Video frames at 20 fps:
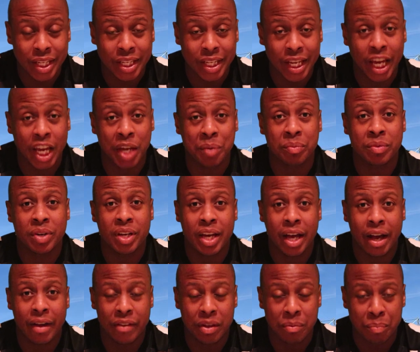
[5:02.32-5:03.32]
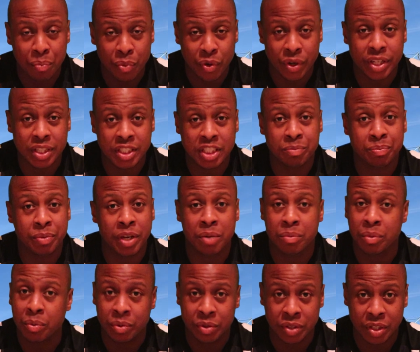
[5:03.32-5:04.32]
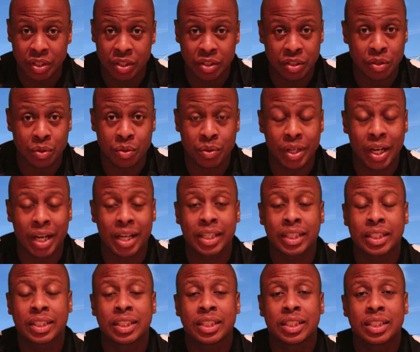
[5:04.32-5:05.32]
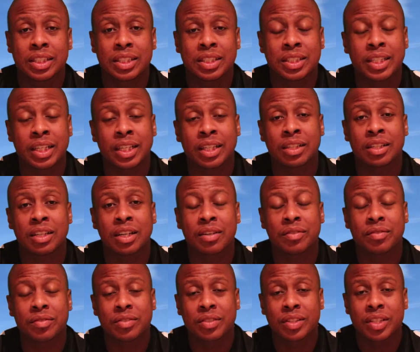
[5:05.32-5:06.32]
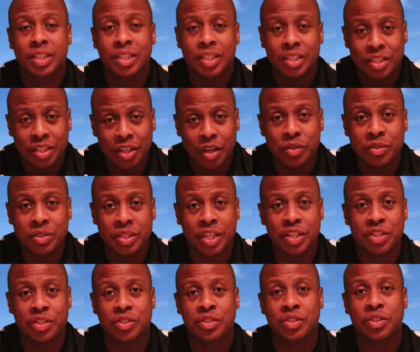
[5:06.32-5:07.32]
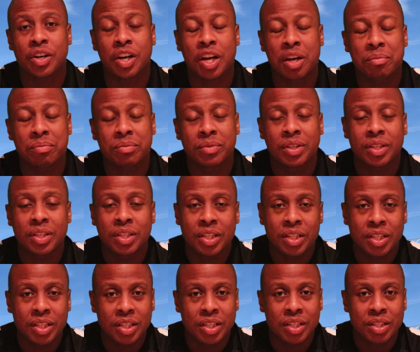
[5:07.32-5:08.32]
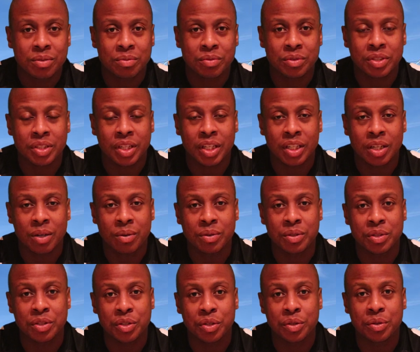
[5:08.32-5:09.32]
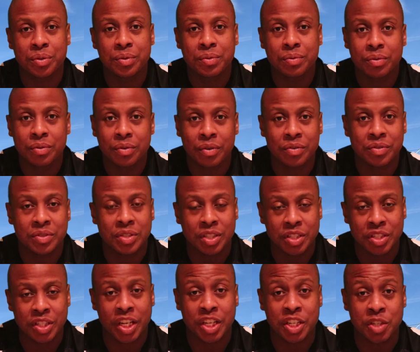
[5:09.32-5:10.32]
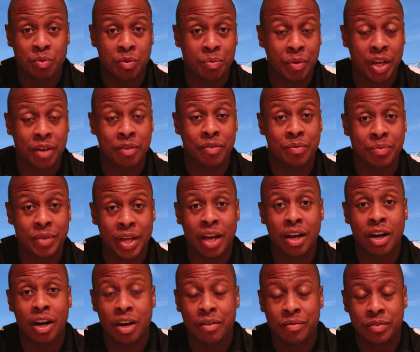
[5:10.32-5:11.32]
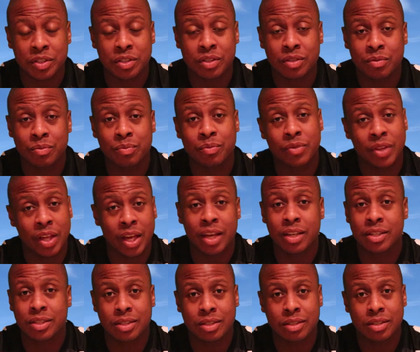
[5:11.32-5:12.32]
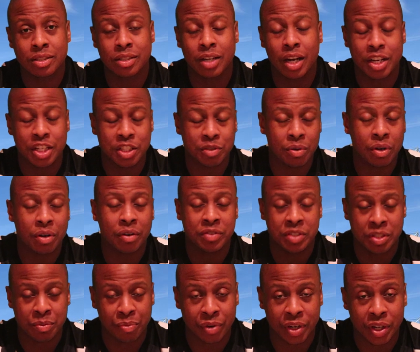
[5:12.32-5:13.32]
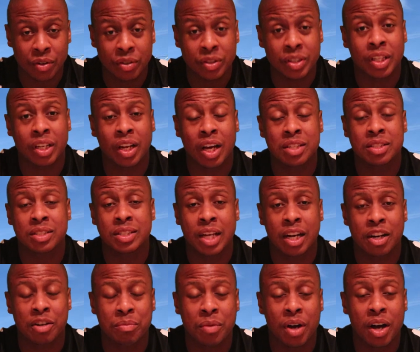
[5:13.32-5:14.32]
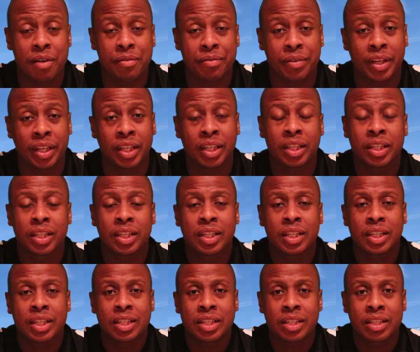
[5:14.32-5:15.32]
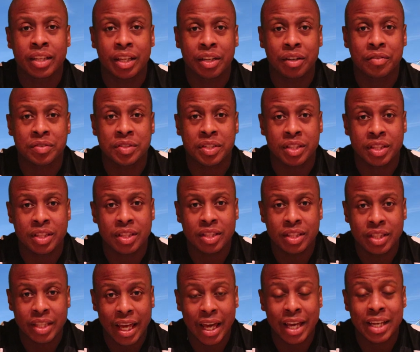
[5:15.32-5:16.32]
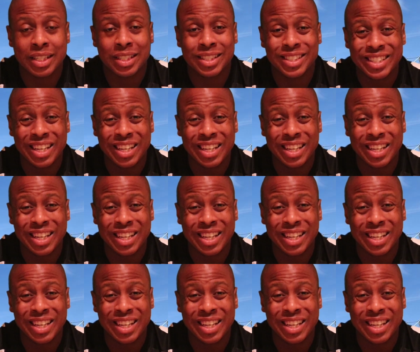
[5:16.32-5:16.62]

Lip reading: the game and then put it to bed, but we didn't do that in the second half. Goes to extra time. What did they go and do? Obviously changes were made from their half, as their side as well, obviously bringing on the likes of Darryl Murphy. Then obviously their